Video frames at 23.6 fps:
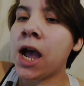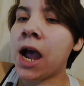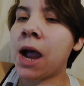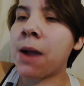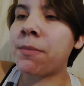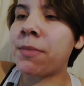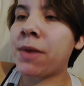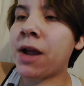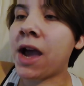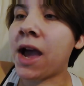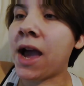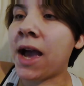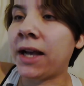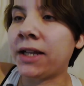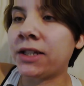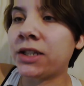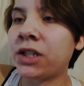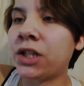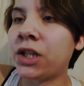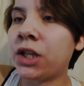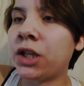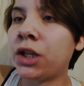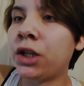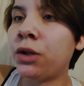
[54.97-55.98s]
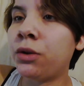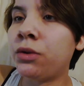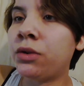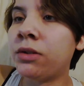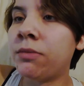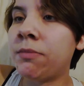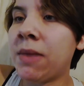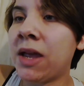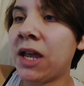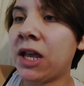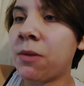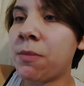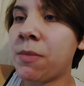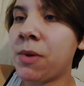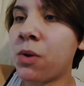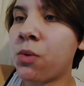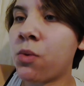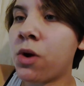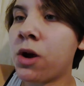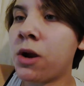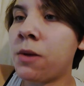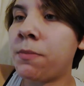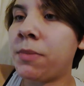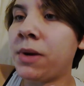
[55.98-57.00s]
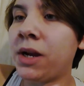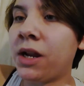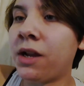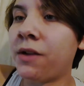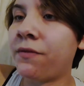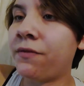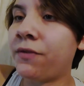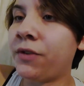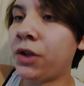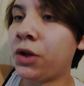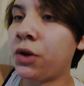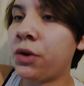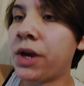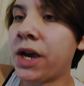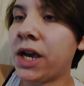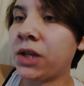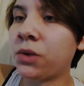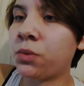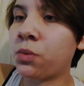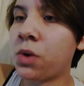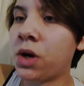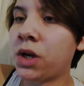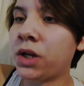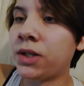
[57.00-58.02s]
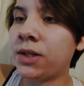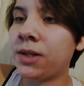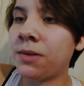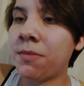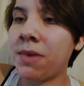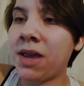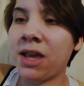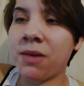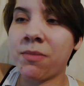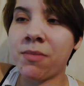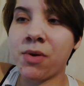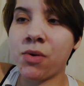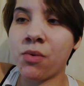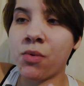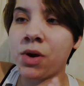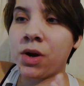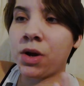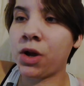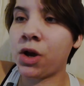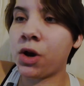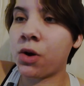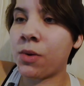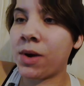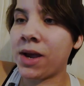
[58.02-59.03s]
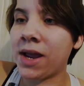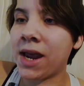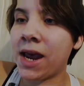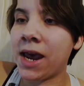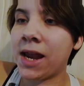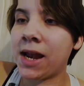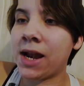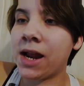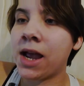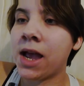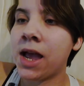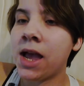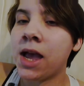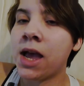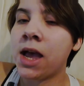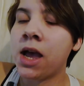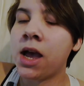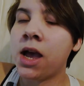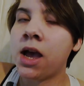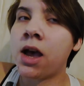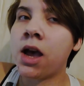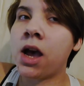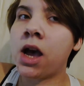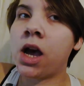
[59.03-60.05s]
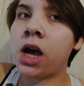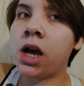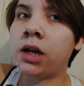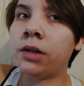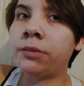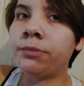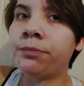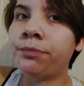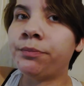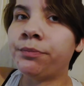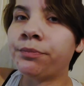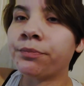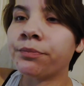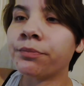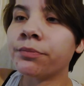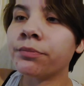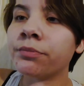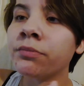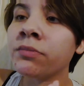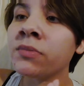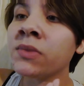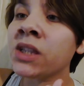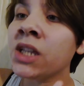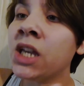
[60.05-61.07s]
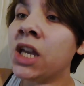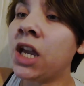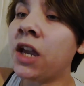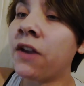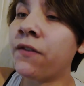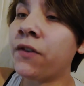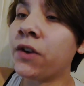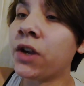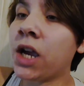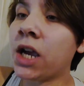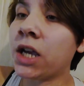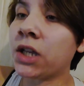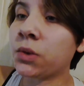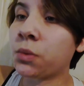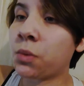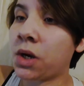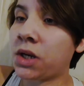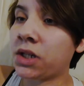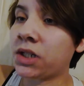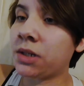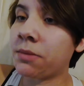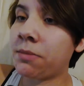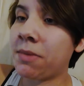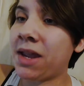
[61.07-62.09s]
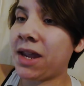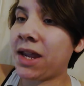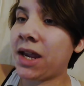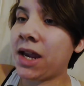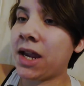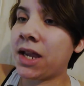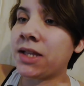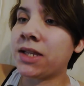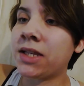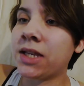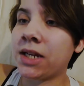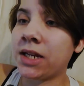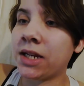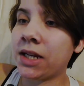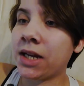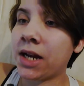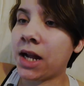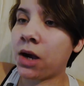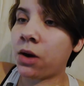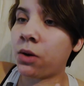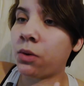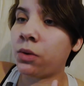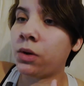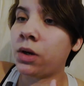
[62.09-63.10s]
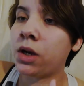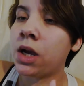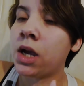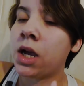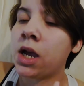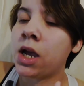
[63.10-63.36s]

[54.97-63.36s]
I'm not asking you to make me one, but if you guys want to make me one, go ahead. Um, if you guys want to make and send It Out,